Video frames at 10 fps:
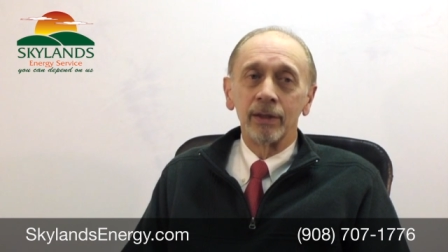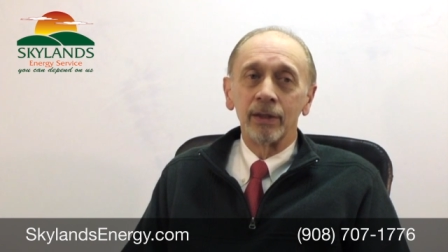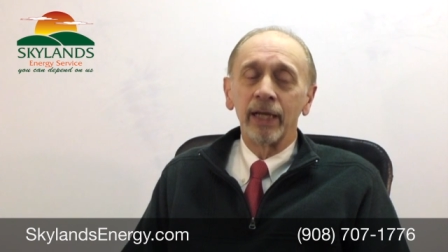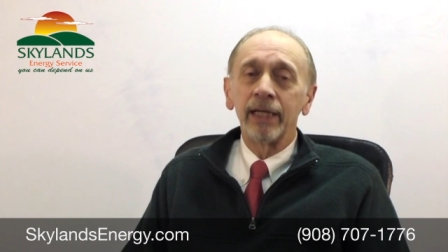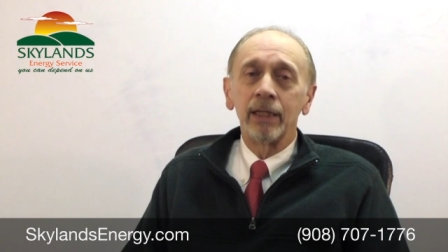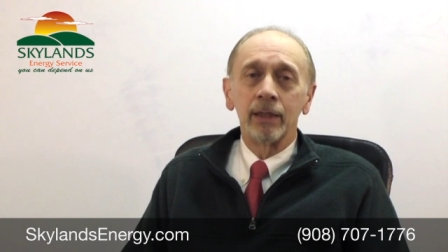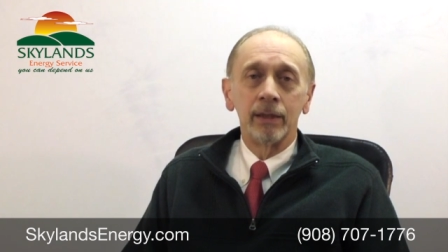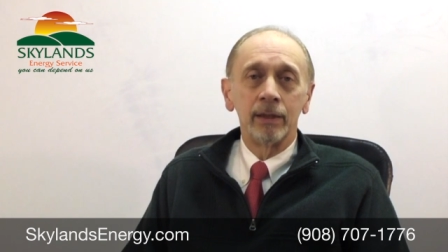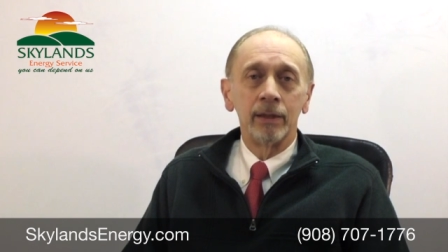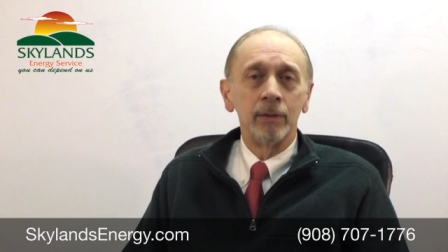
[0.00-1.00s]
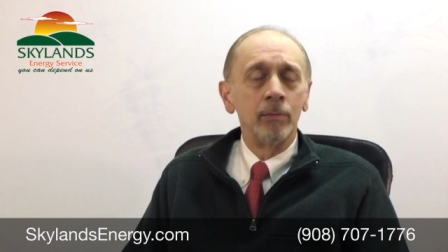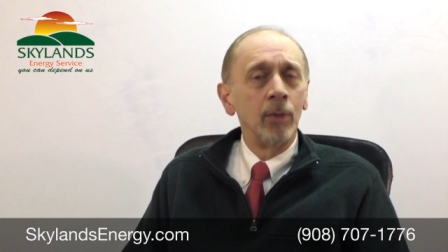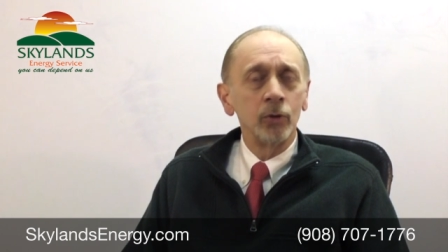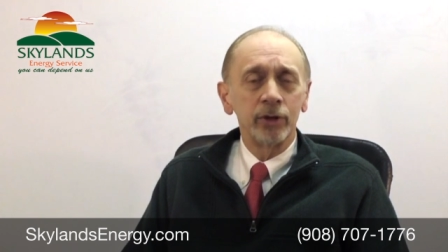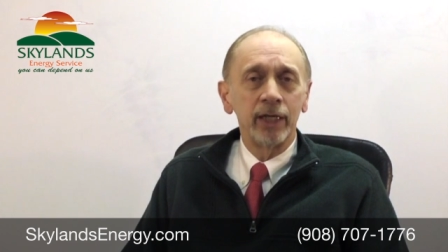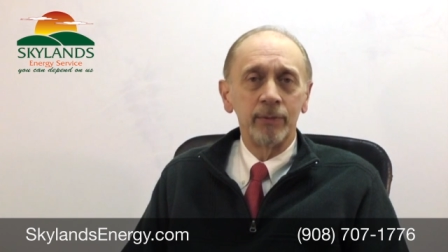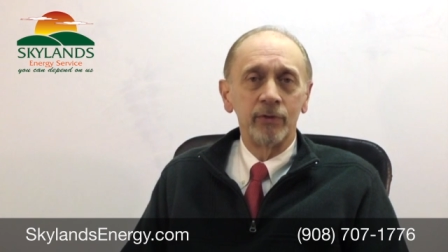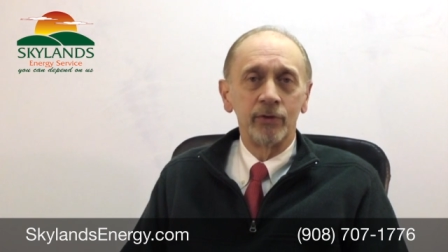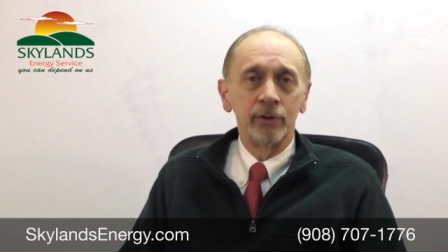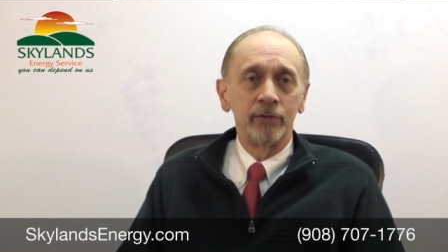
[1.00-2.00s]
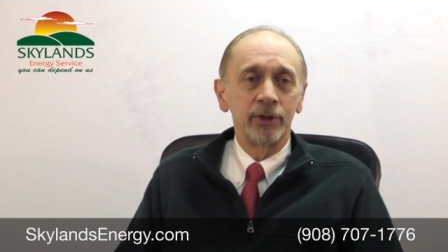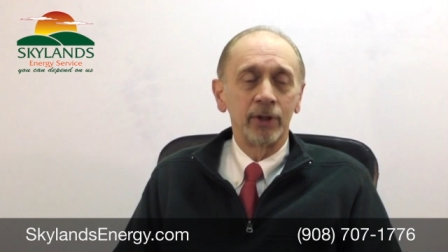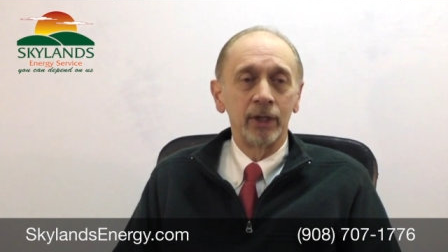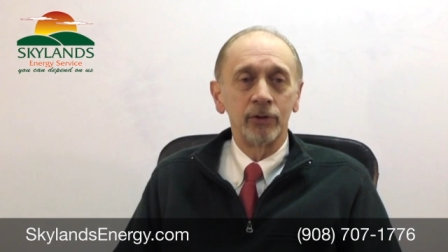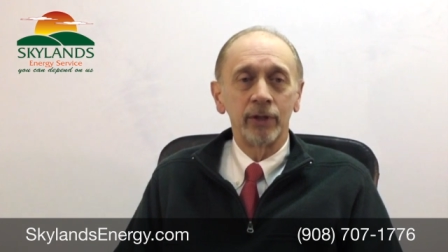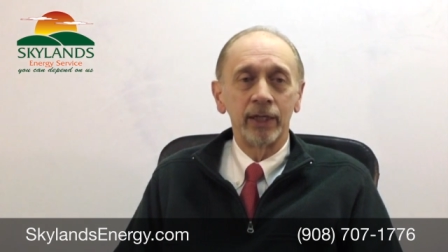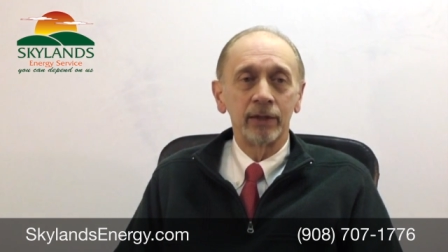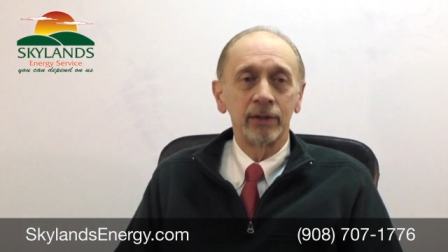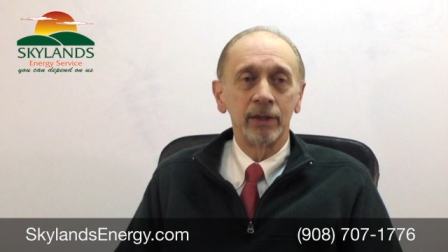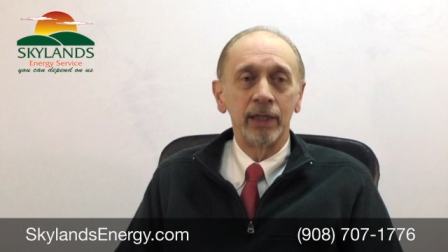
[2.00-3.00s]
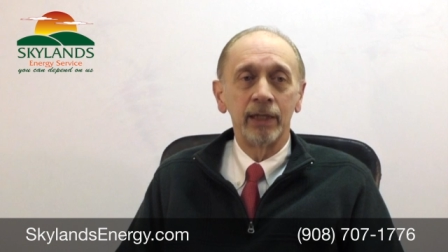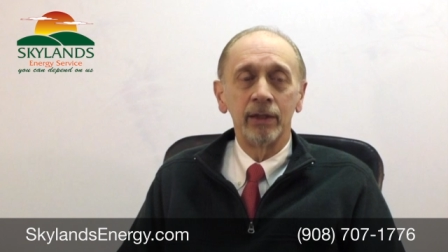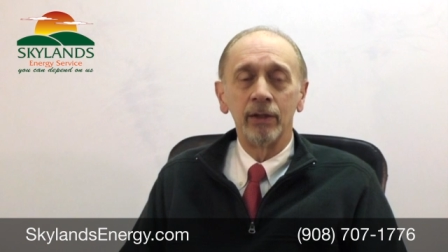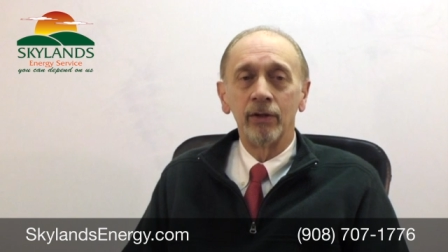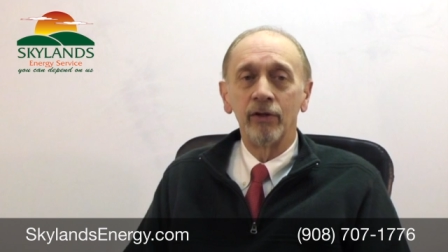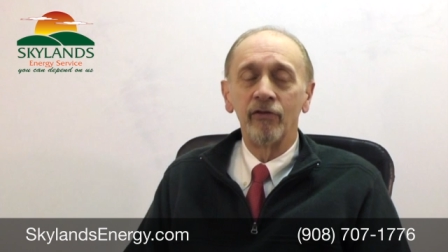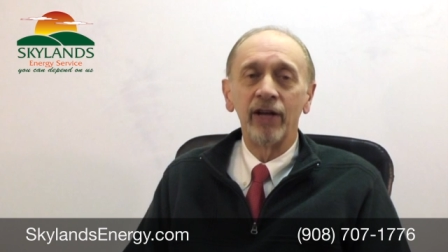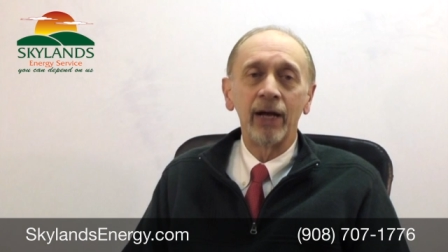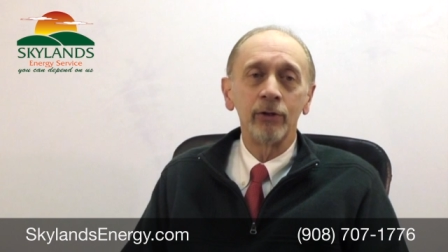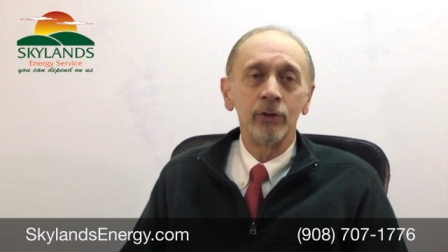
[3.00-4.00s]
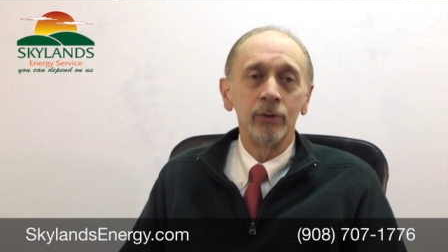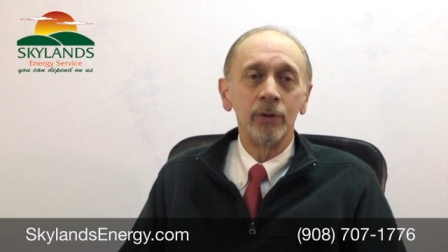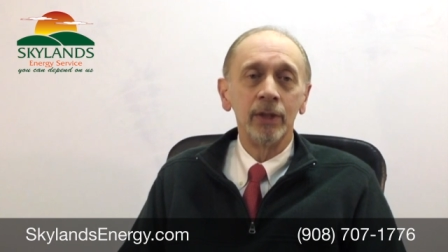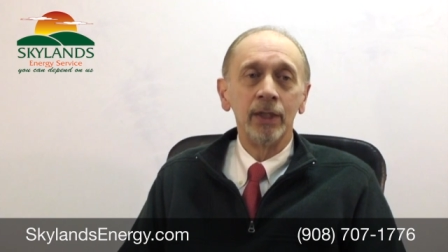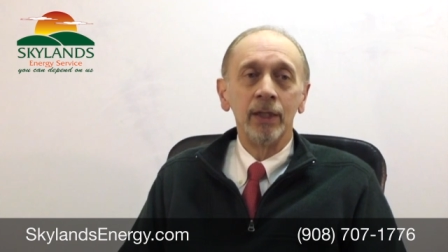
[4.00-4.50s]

like most types of service contracts, and the value